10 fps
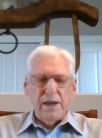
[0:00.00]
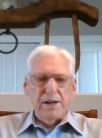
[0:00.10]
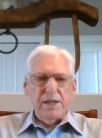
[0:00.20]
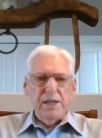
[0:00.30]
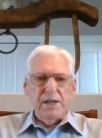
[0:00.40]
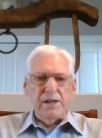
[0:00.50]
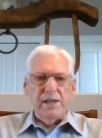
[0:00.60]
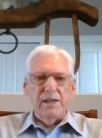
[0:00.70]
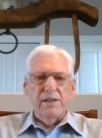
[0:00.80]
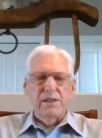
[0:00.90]
And
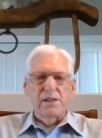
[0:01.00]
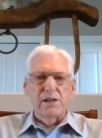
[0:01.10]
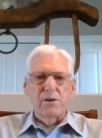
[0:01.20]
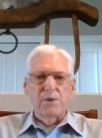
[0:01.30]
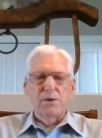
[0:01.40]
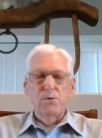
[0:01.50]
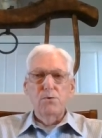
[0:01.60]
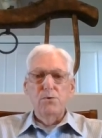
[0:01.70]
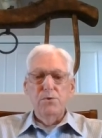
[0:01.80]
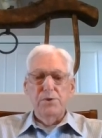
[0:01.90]
again, there were the
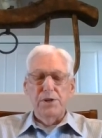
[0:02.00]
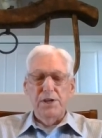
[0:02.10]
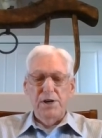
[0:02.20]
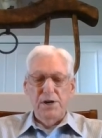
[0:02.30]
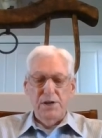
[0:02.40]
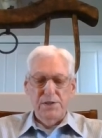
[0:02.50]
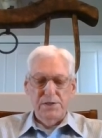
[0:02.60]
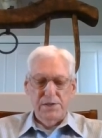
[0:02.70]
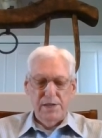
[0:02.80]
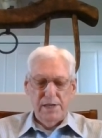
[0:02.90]
oohs and the
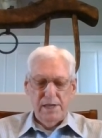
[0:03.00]
ahs,